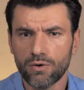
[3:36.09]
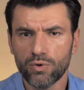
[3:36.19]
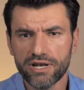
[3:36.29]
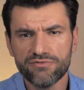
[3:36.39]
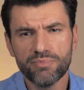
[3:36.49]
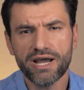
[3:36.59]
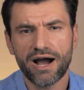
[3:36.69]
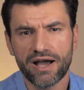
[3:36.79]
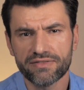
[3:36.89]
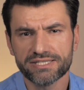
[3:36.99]
will leave
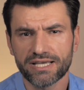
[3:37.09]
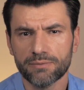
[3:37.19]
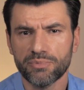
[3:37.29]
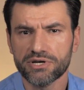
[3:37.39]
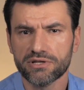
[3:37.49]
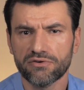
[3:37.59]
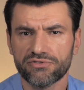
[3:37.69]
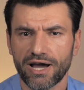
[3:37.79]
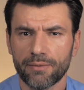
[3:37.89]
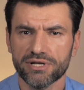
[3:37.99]
behind this sad period
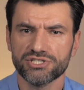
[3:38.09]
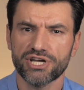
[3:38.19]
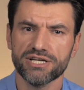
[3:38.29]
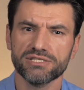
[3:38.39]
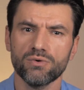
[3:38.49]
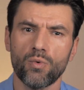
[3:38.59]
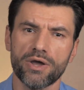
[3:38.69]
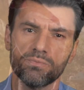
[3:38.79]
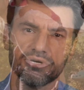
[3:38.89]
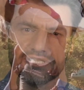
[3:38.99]
of time and change the way we